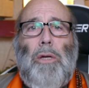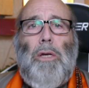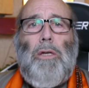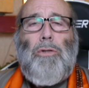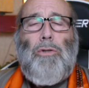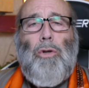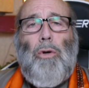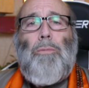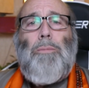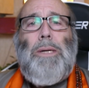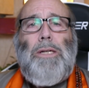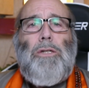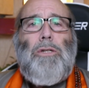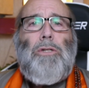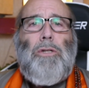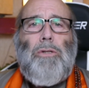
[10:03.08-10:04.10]
so
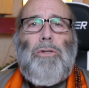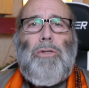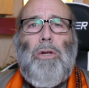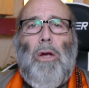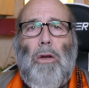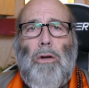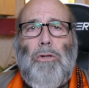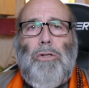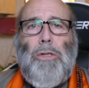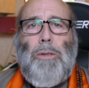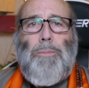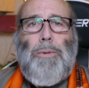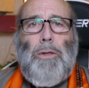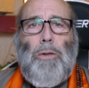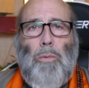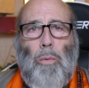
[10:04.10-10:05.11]
much to scholarship
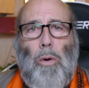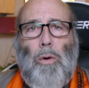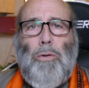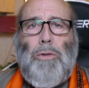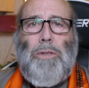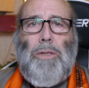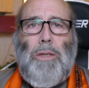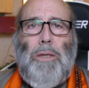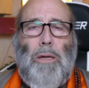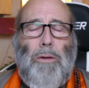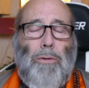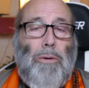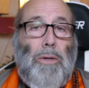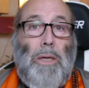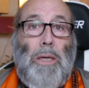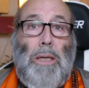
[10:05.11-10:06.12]
and quotes and
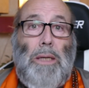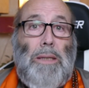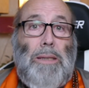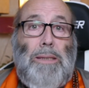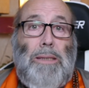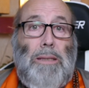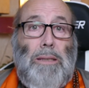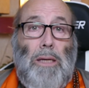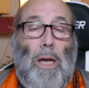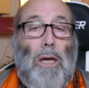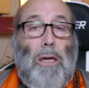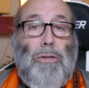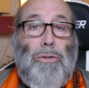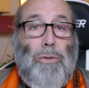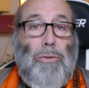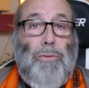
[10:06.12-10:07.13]
other uh,
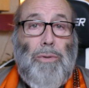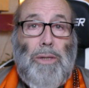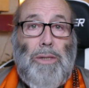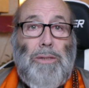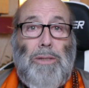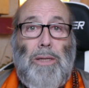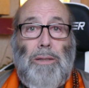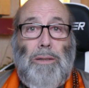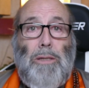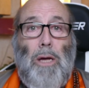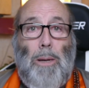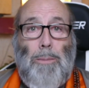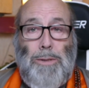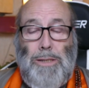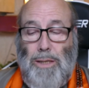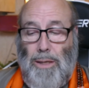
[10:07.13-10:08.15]
sutras and
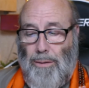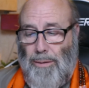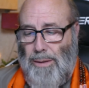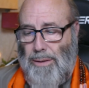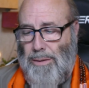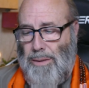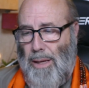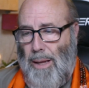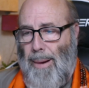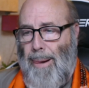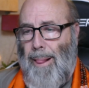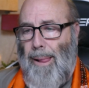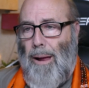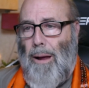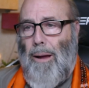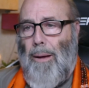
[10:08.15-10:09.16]
commentaries,
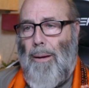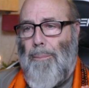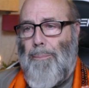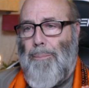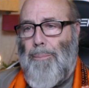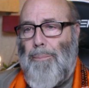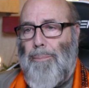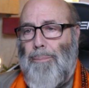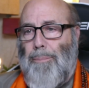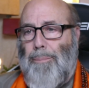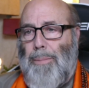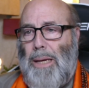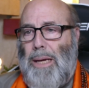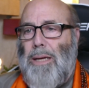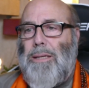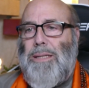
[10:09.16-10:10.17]
uh,
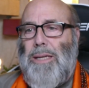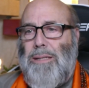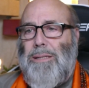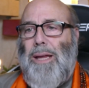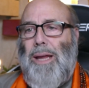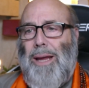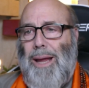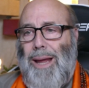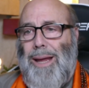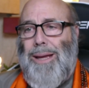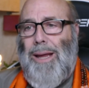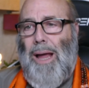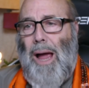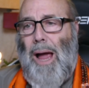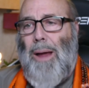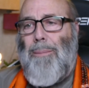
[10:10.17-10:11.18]
because he's saying, hey,
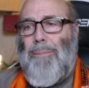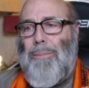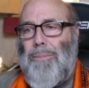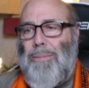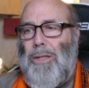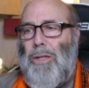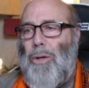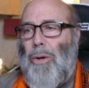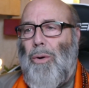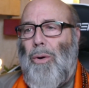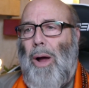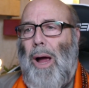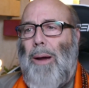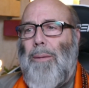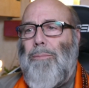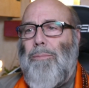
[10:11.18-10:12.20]
I'm, you know,
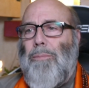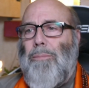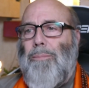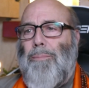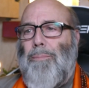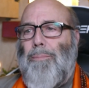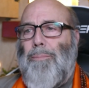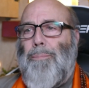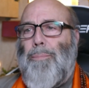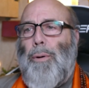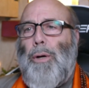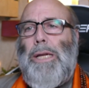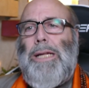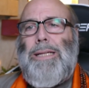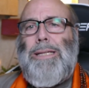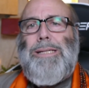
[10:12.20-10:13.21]
I'm
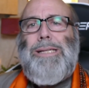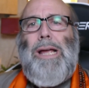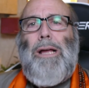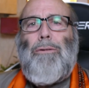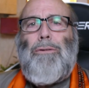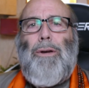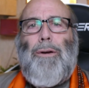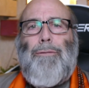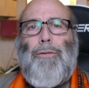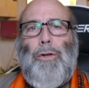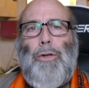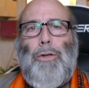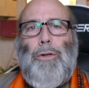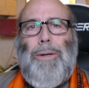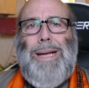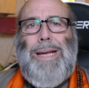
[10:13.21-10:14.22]
putting this out there for
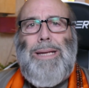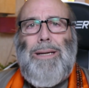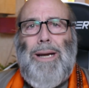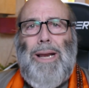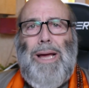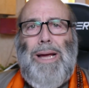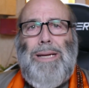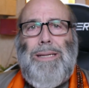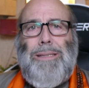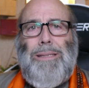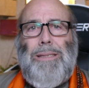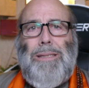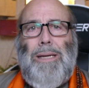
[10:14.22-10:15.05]
you to analyze.